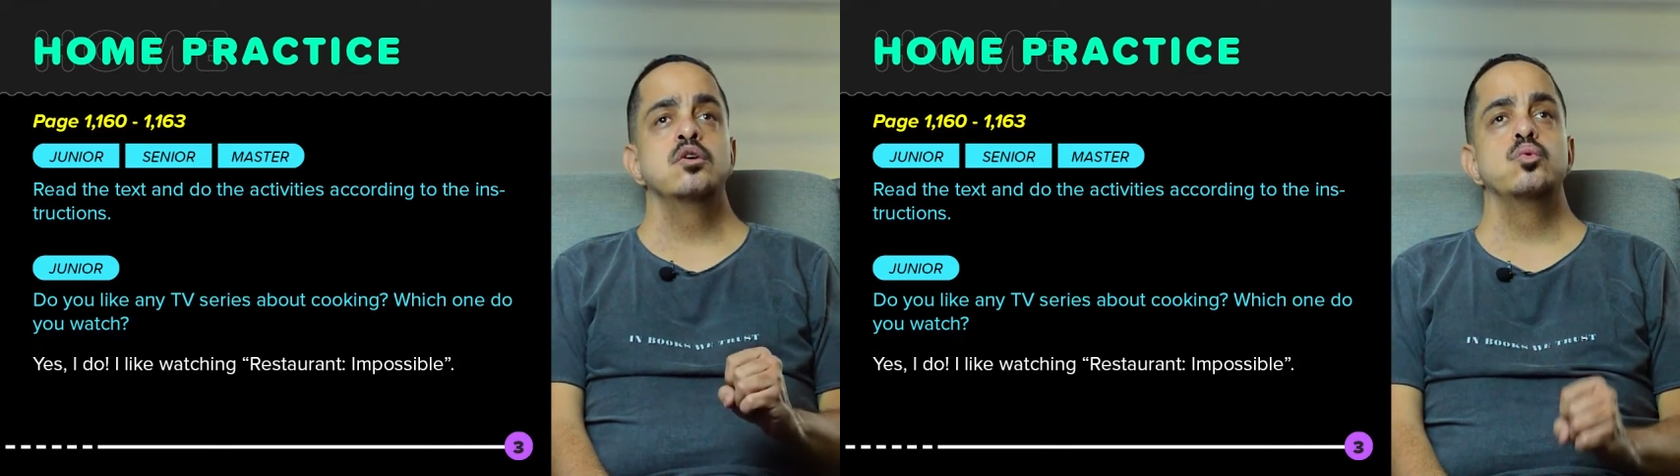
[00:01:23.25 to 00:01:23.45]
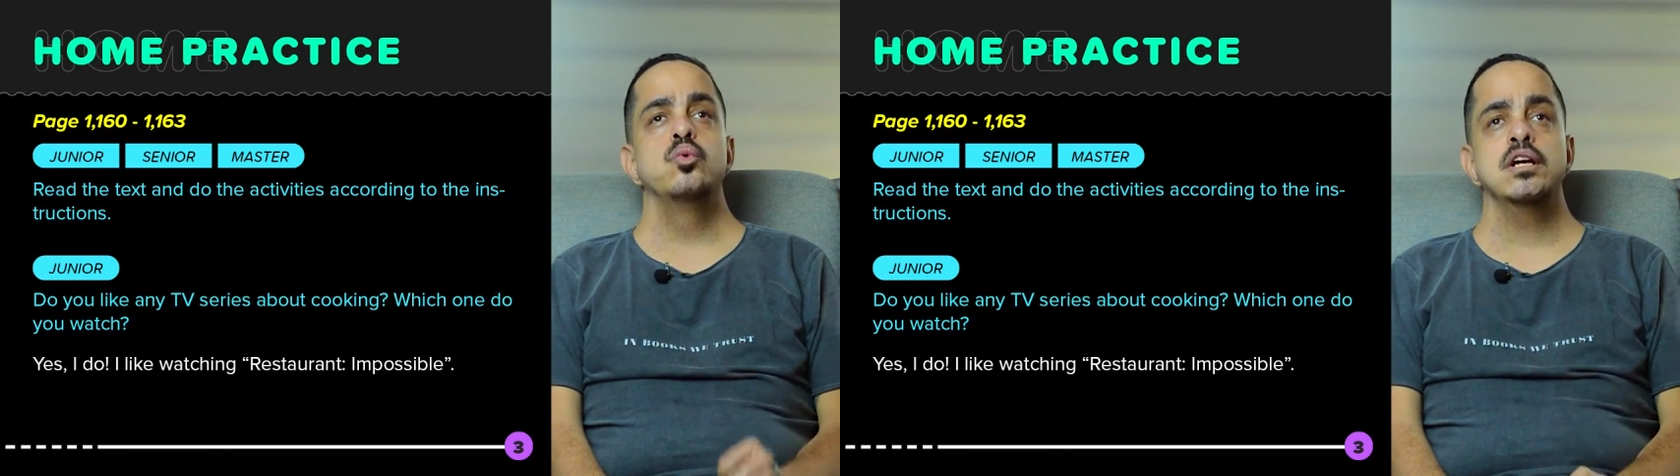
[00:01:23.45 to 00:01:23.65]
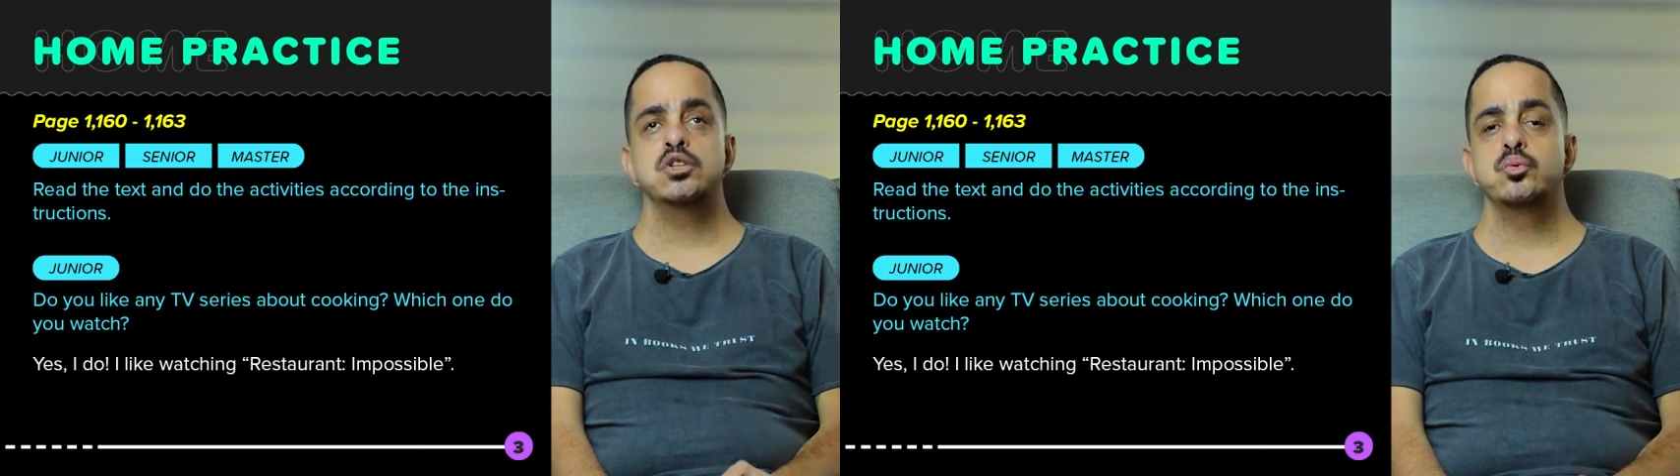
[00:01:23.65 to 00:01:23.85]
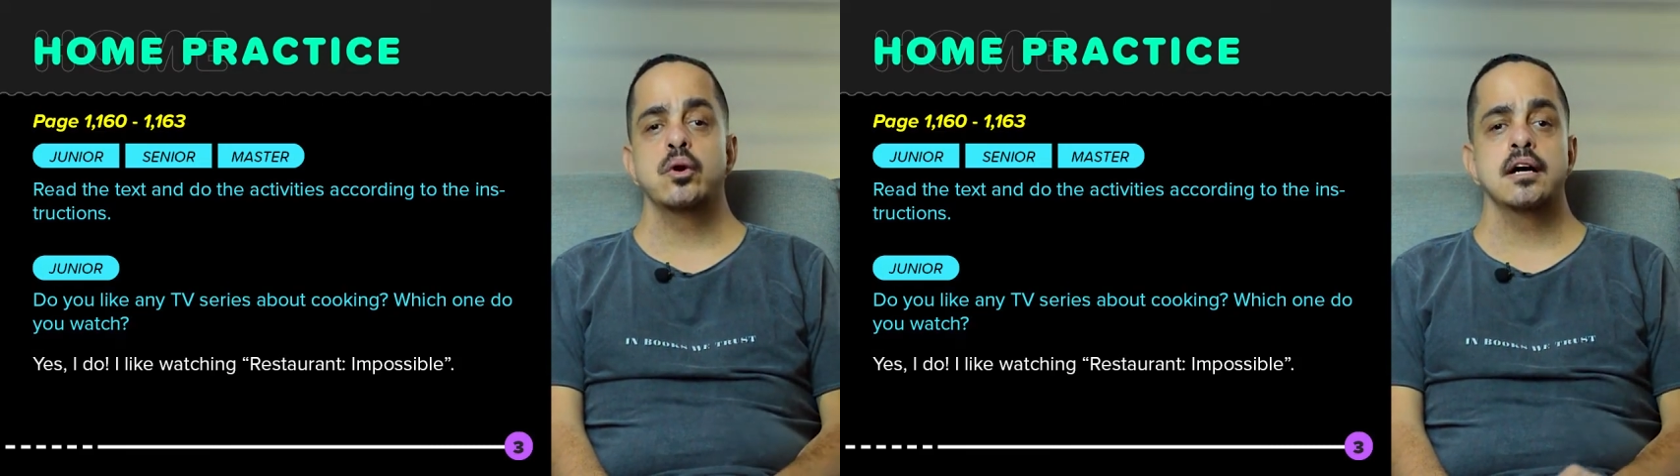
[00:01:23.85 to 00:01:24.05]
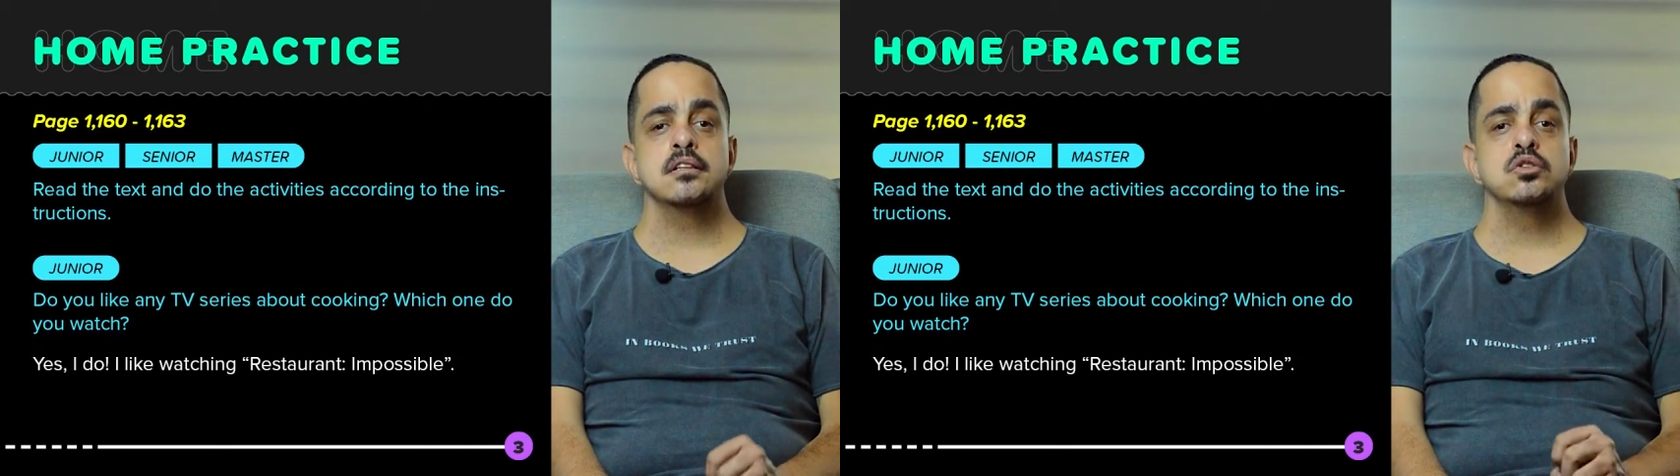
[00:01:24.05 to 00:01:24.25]
Which
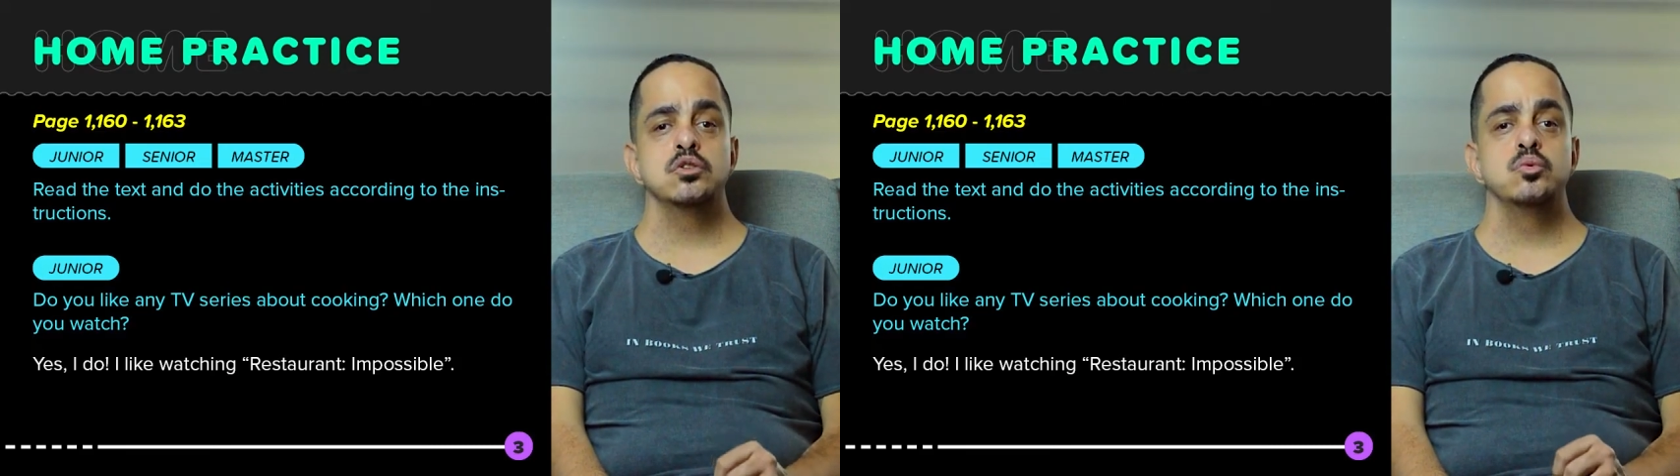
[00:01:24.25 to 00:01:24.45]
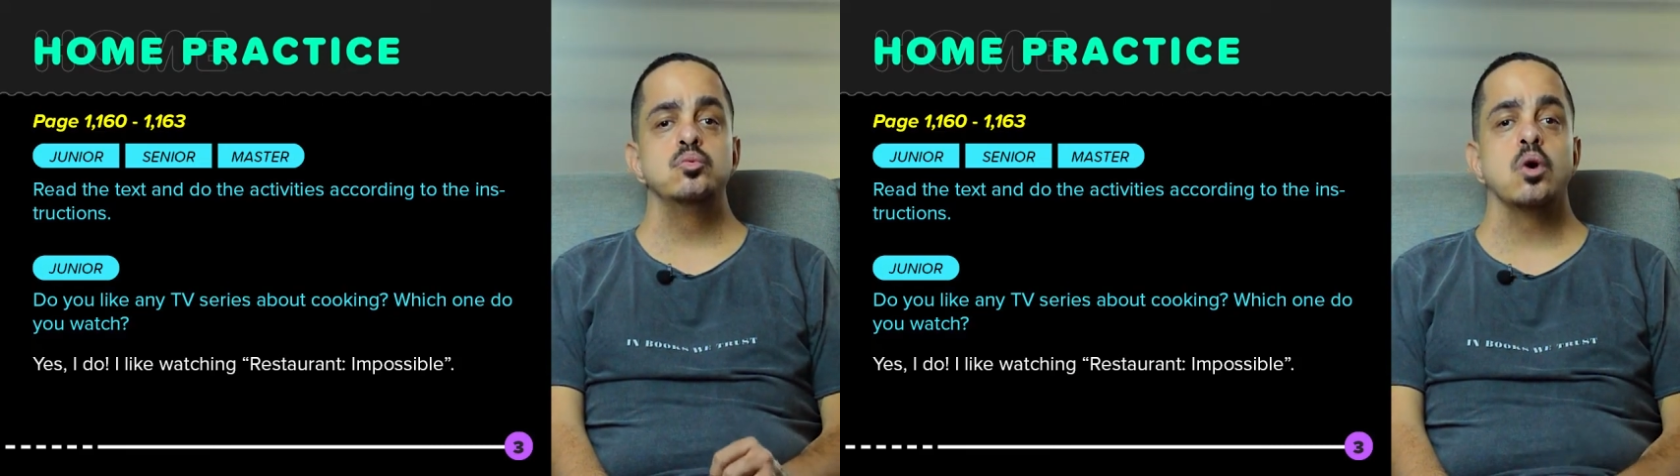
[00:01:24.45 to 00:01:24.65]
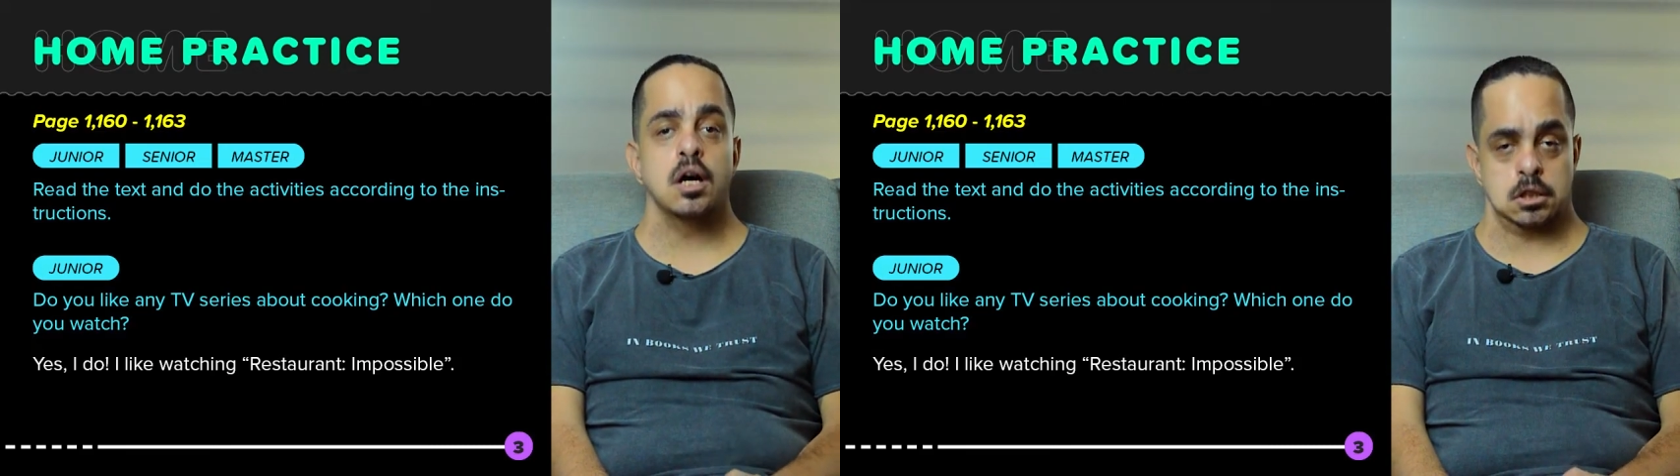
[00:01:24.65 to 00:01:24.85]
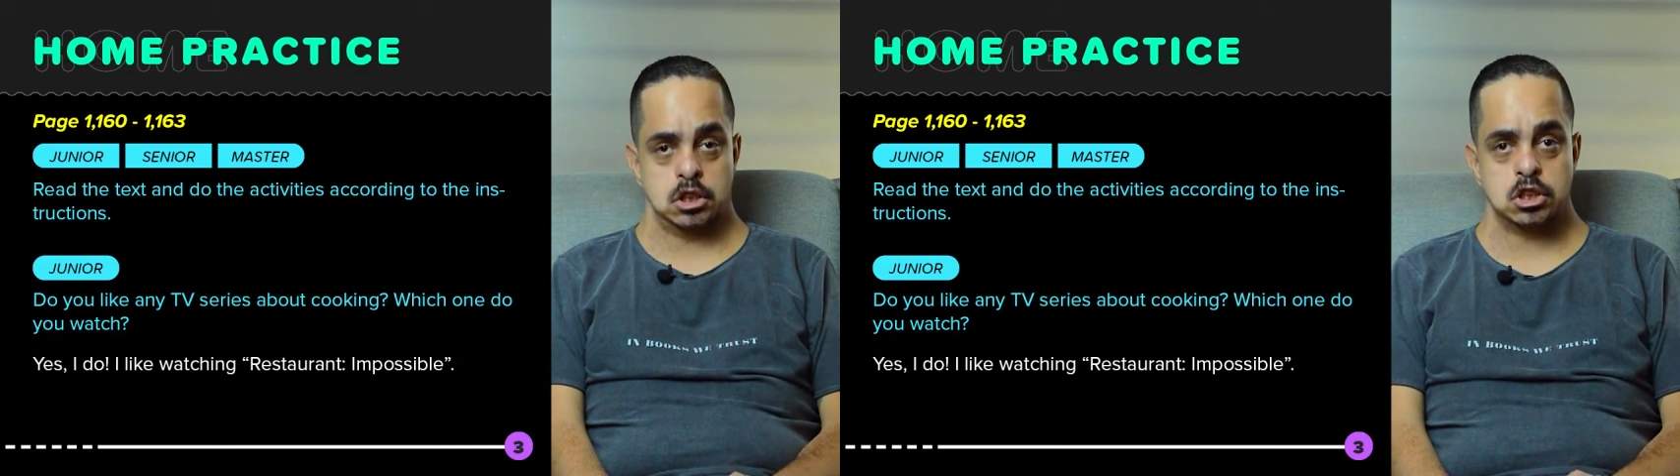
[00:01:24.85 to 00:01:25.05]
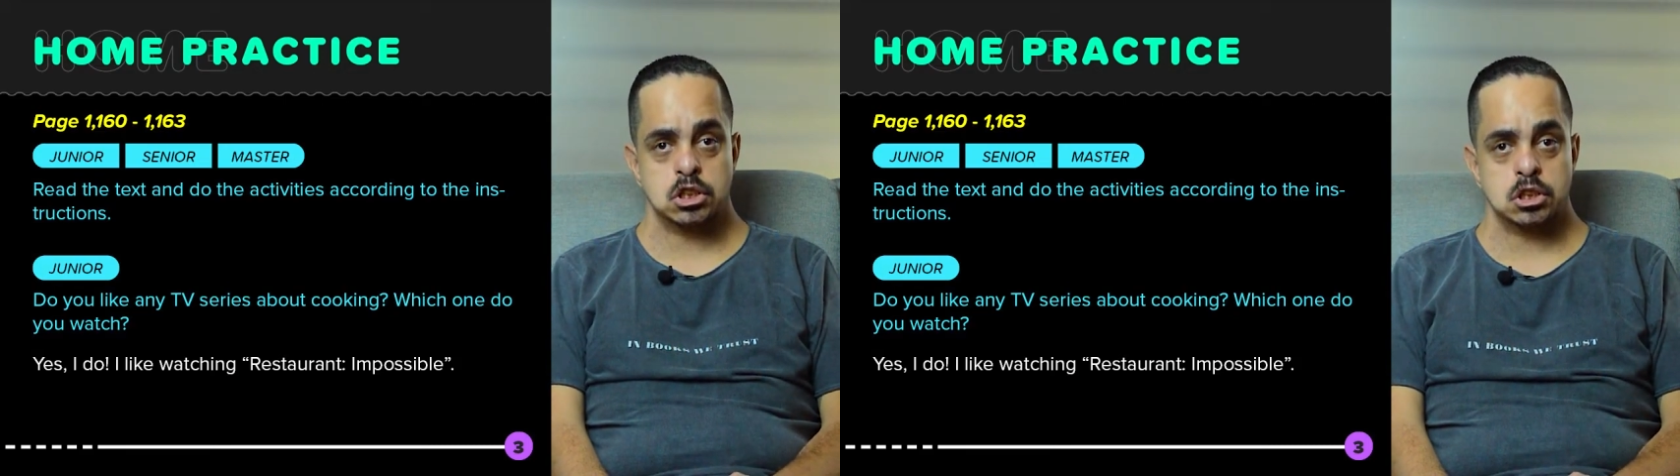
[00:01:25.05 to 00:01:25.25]
one do you
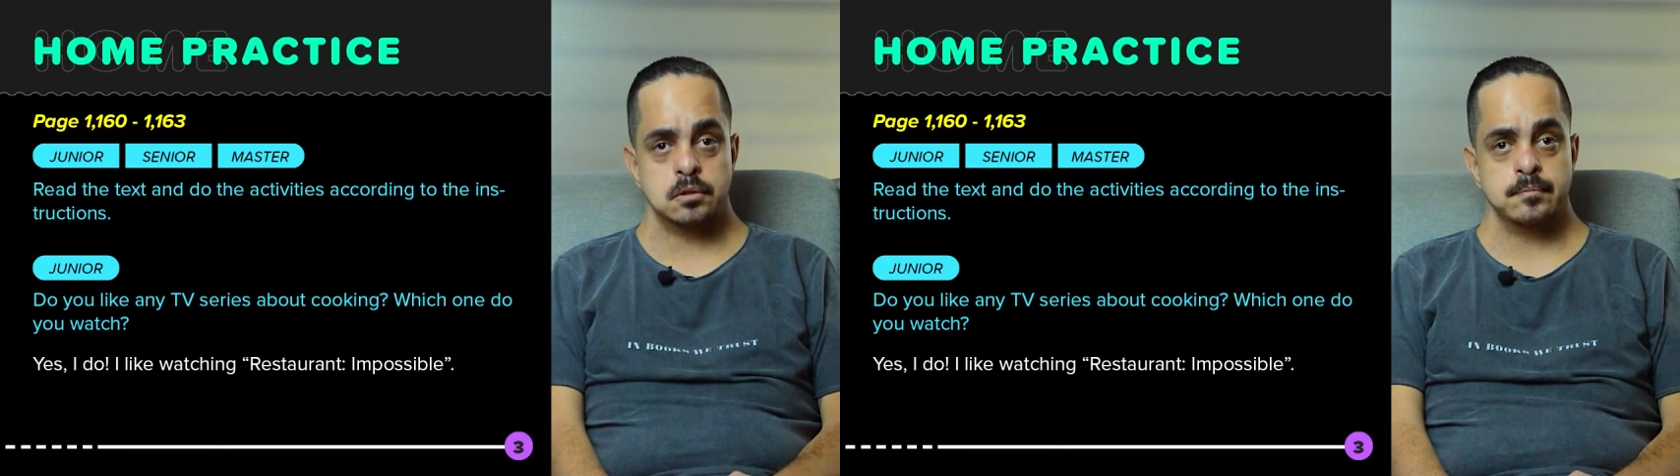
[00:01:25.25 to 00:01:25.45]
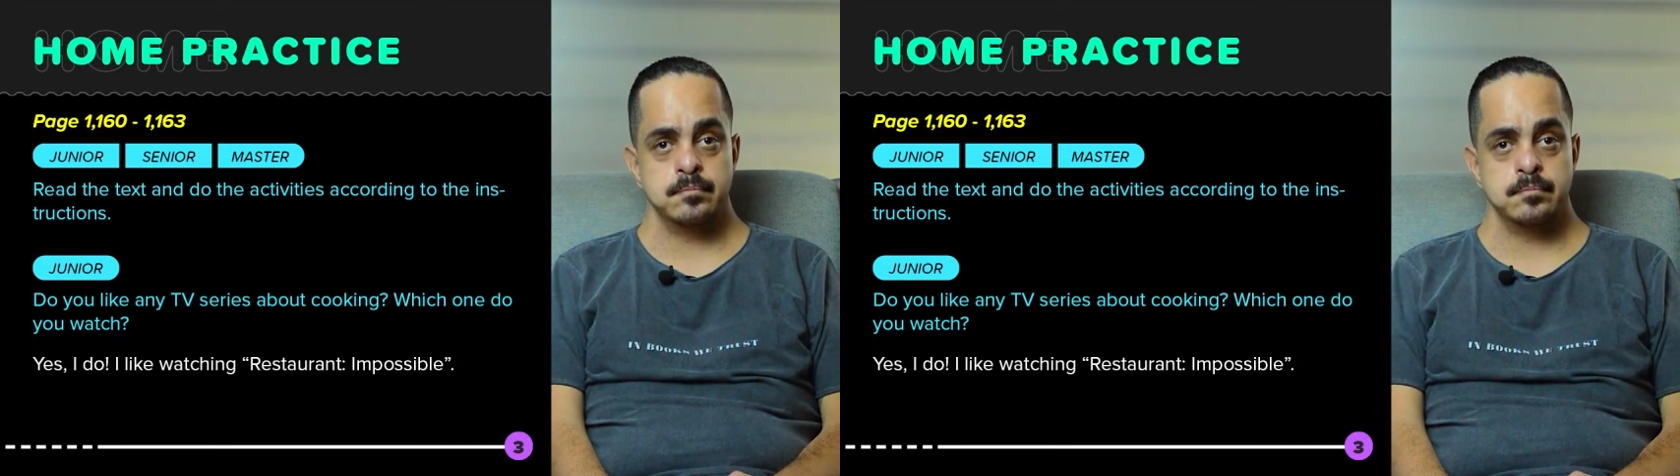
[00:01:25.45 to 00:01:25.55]
watch?